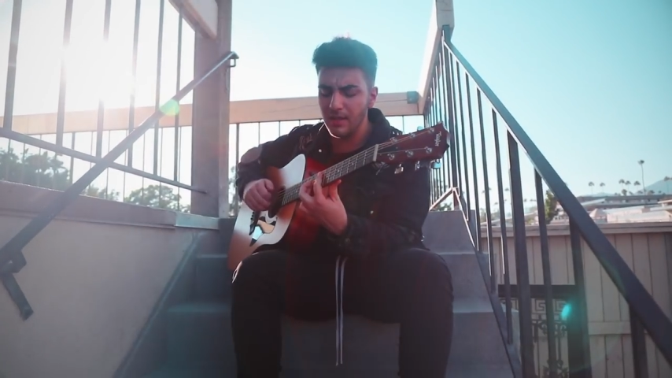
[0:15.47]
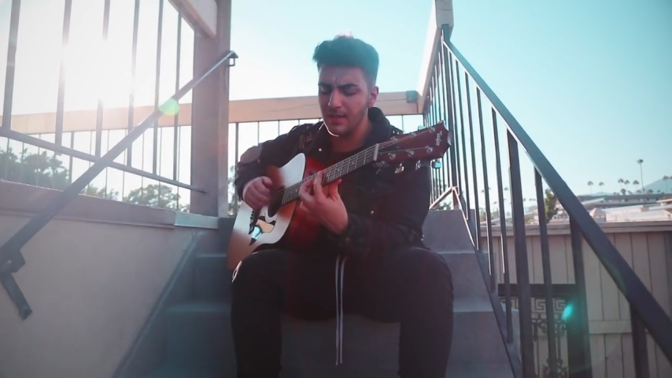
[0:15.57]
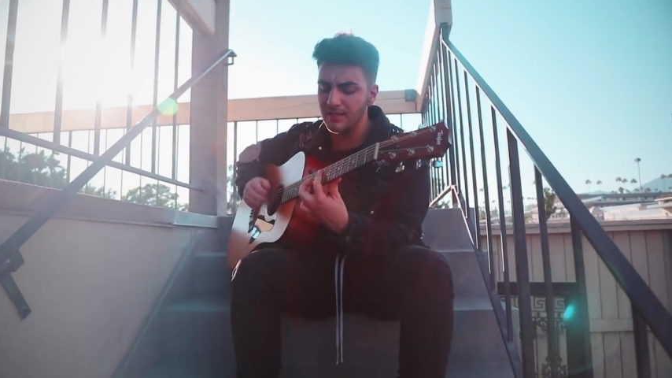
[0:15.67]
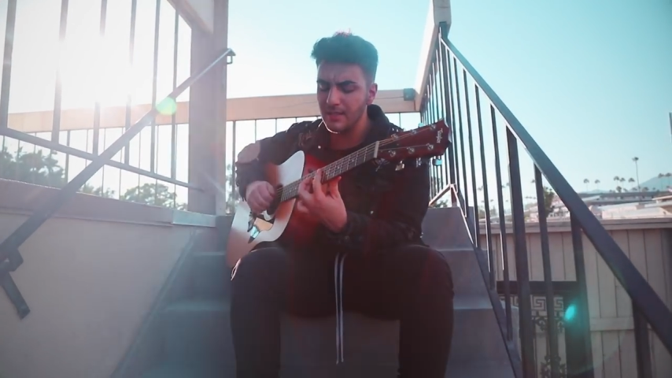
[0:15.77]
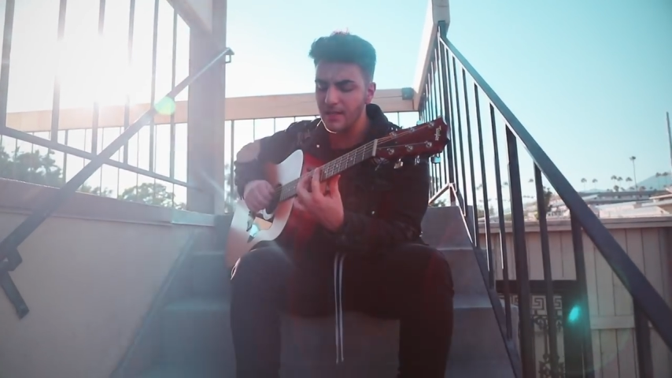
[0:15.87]
that
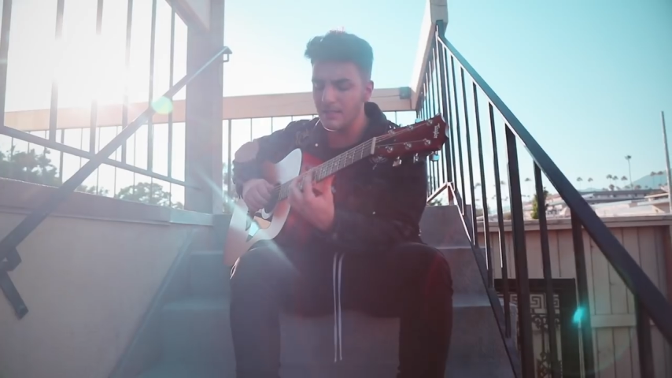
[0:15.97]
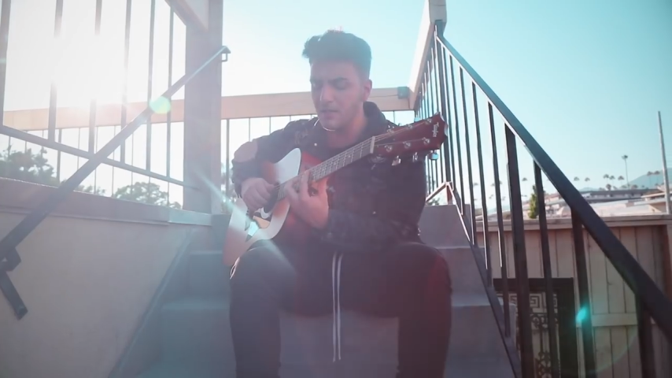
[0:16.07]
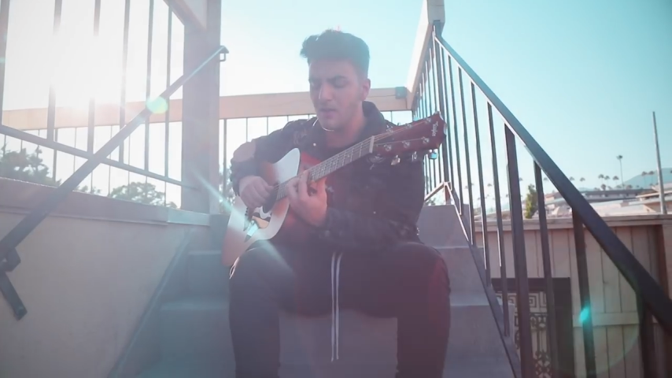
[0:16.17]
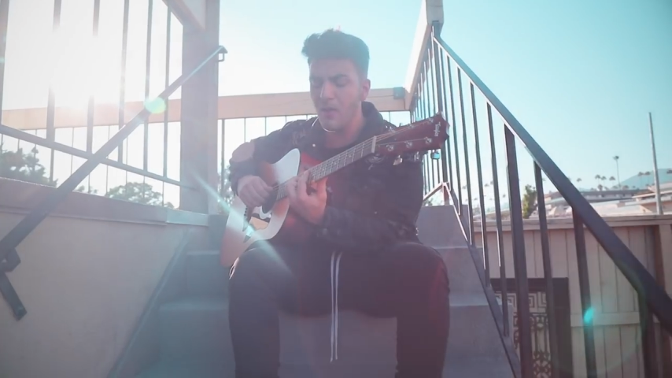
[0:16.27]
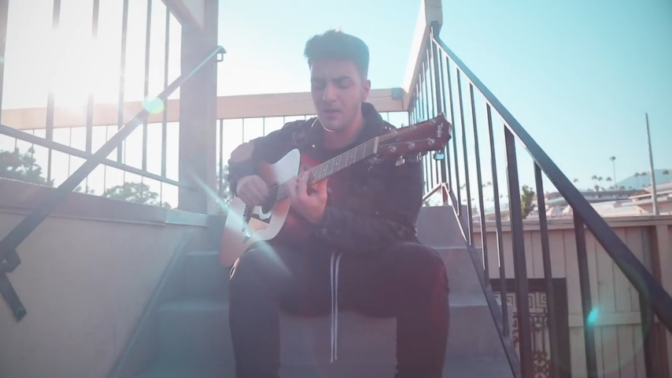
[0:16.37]
he's got
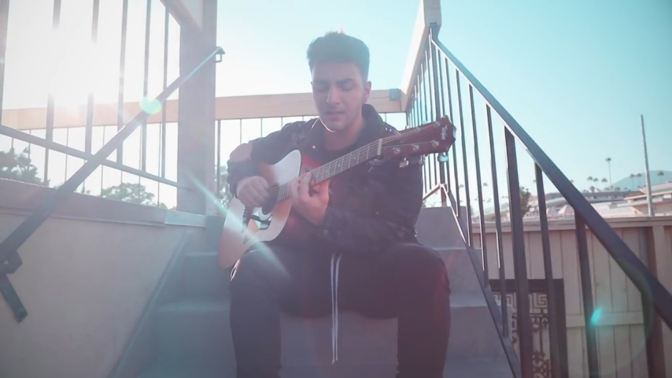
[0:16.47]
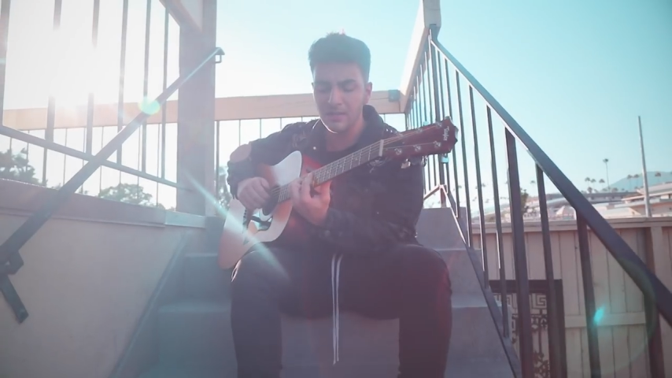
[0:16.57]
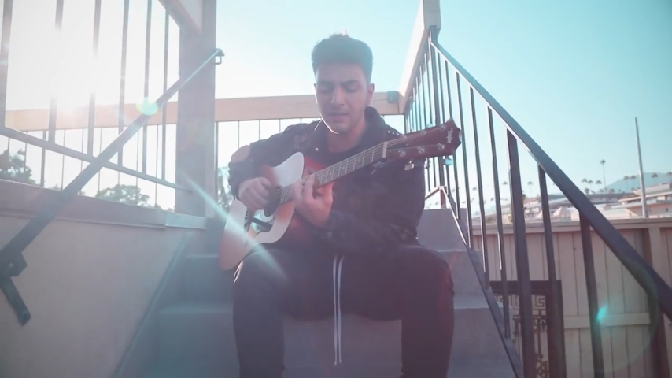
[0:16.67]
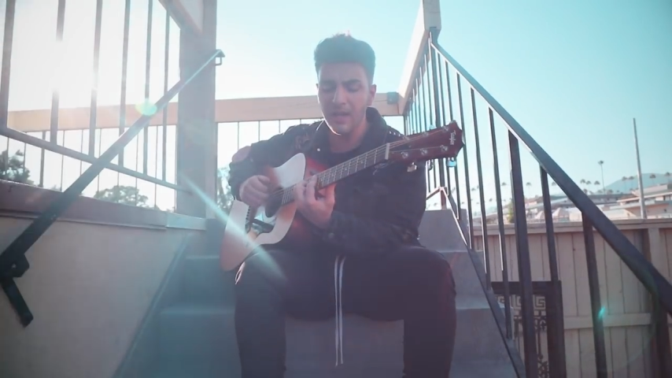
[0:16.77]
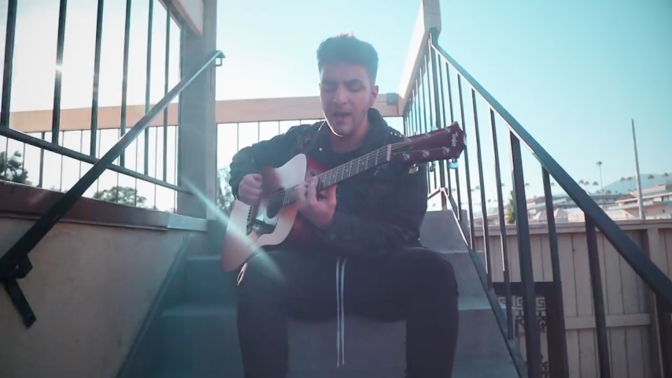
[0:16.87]
your
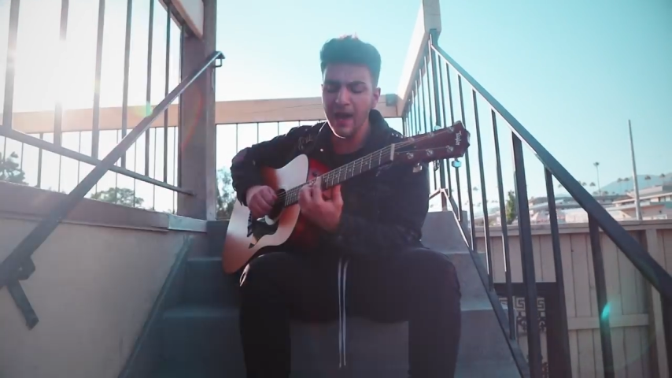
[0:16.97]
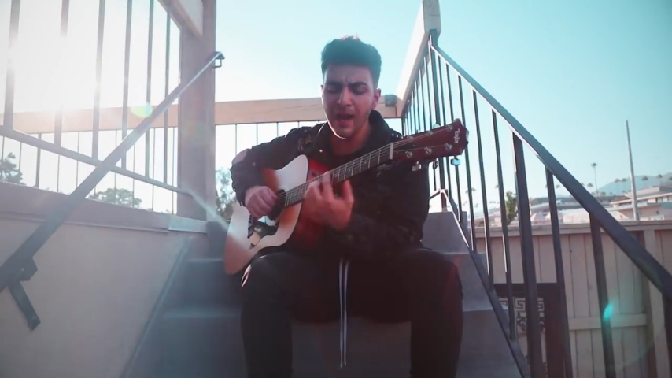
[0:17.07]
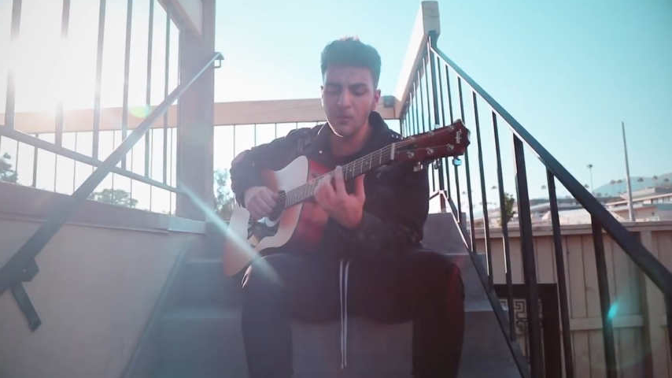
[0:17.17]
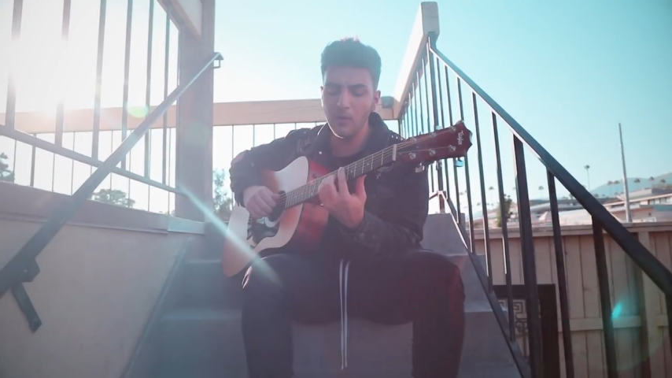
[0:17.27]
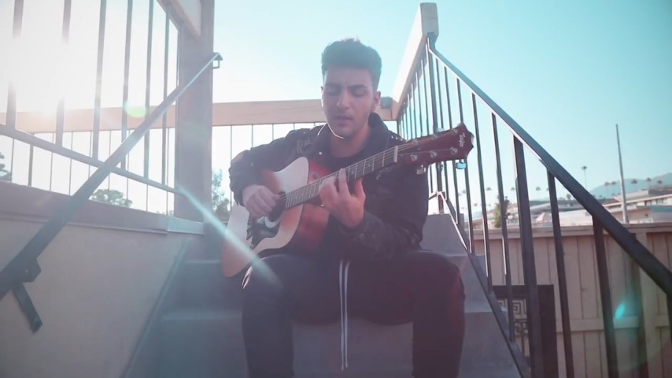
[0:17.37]
heart.
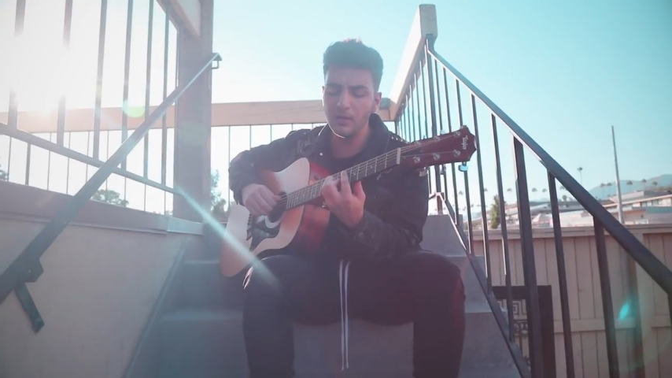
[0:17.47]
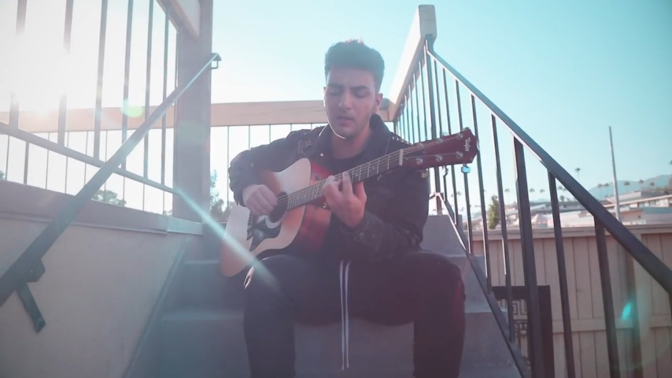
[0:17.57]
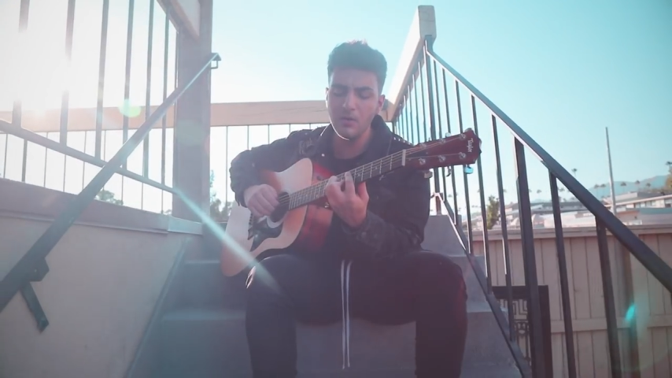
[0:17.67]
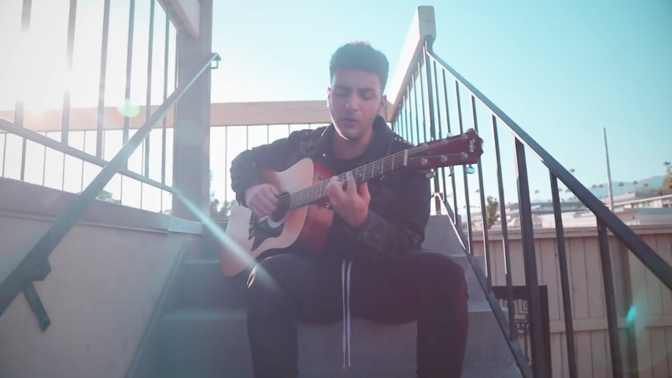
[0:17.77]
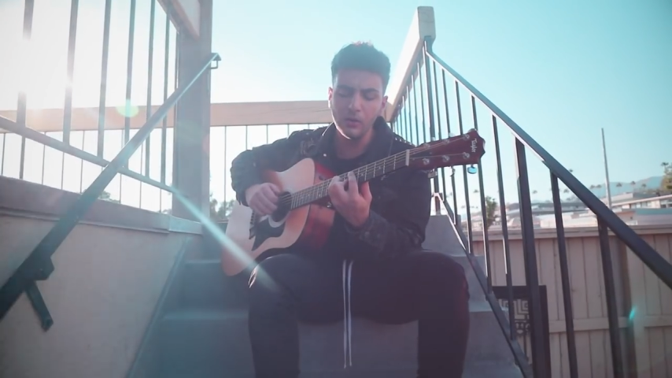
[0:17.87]
I don't wanna
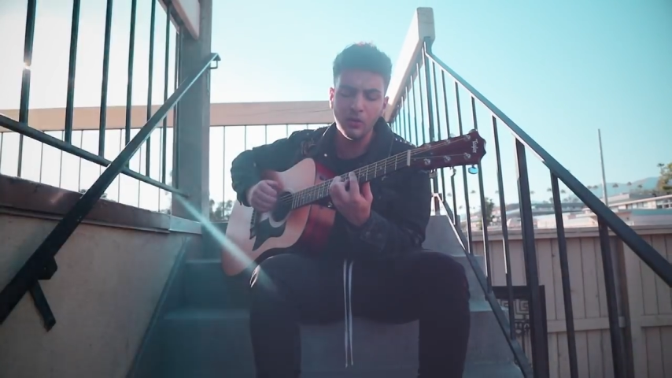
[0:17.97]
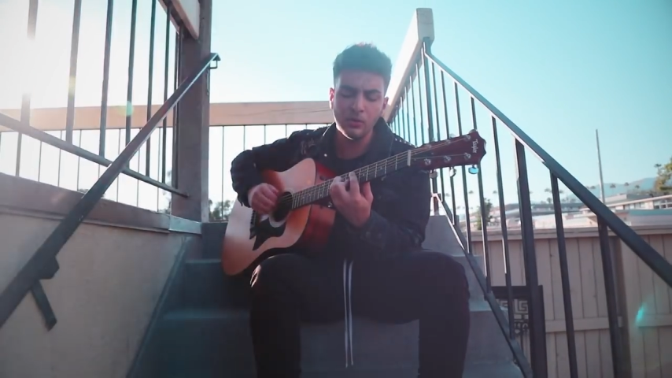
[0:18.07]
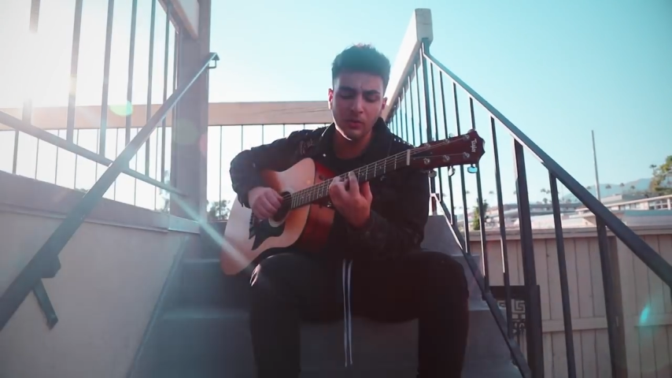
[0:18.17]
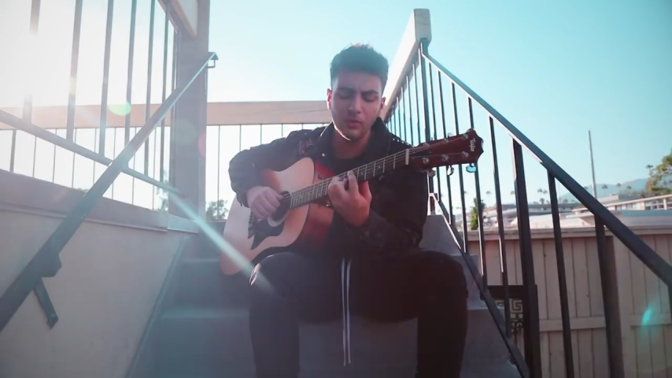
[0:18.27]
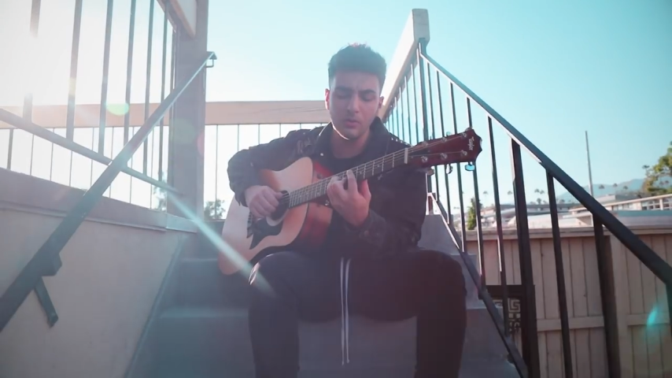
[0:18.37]
know.
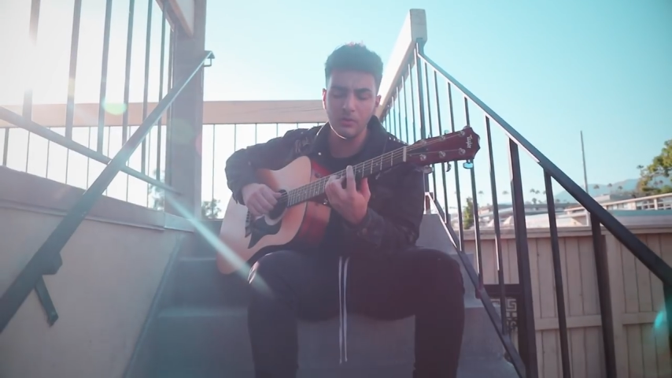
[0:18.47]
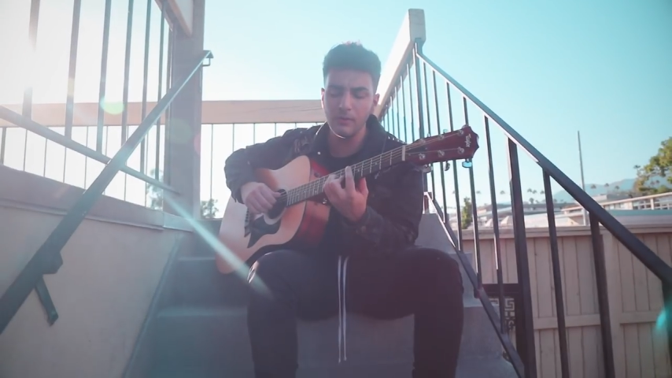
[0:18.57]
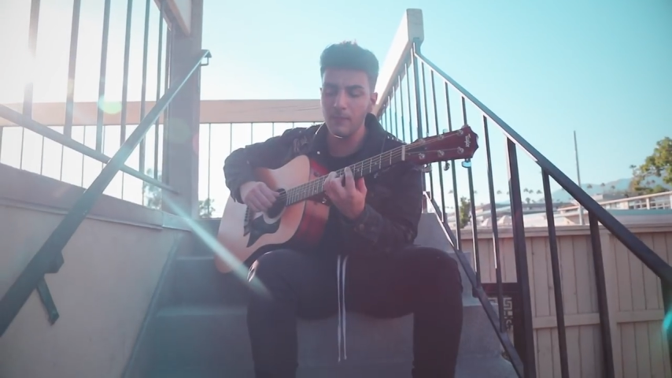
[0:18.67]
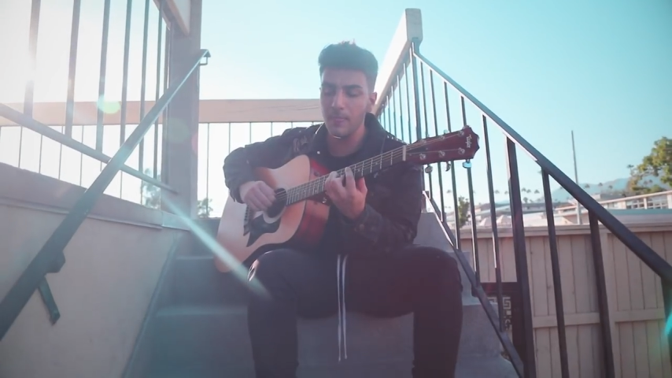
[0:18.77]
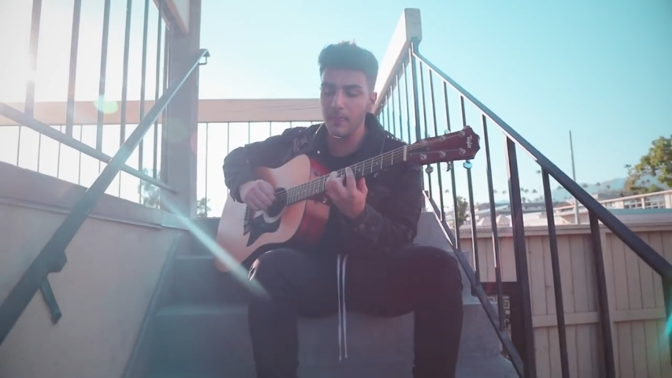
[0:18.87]
Ready? Yeah.